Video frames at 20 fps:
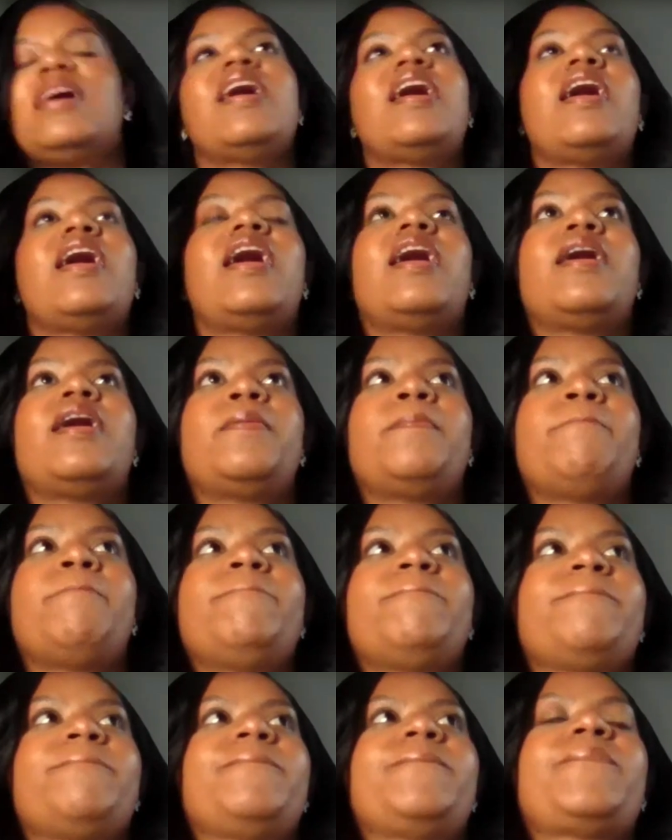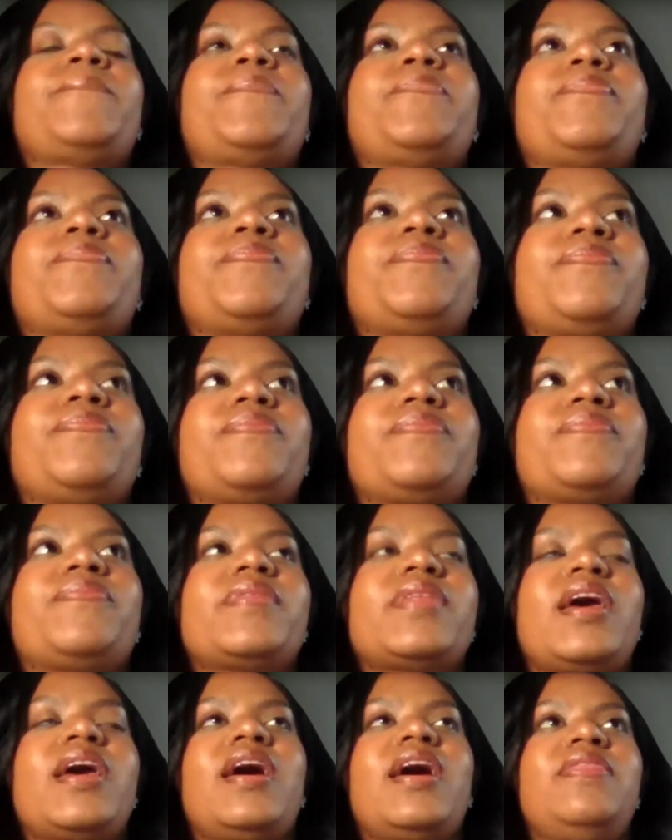um
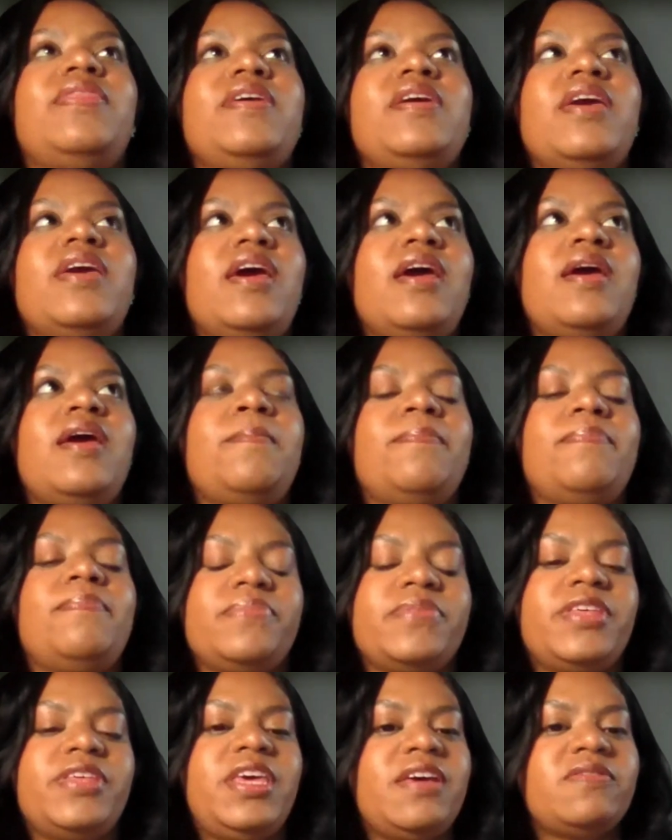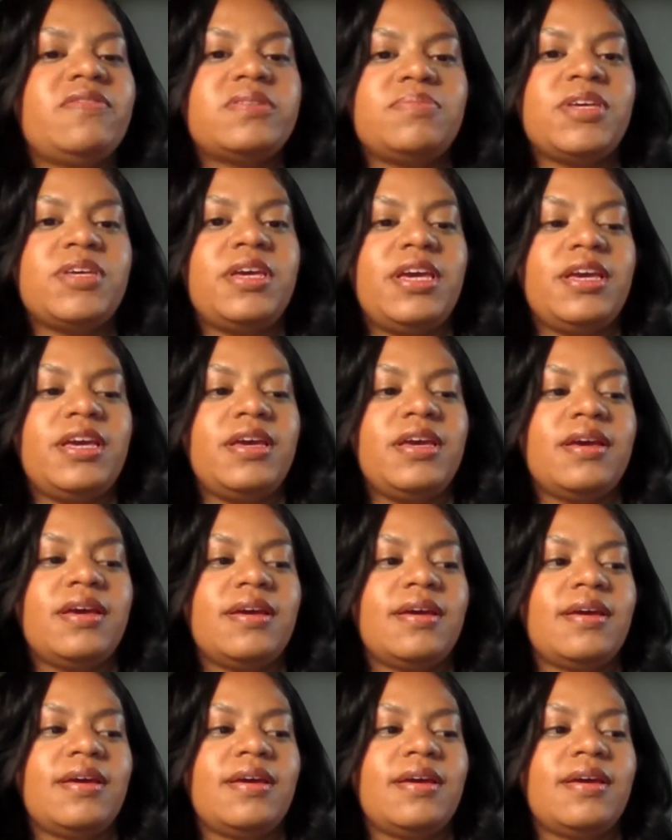i think it gives me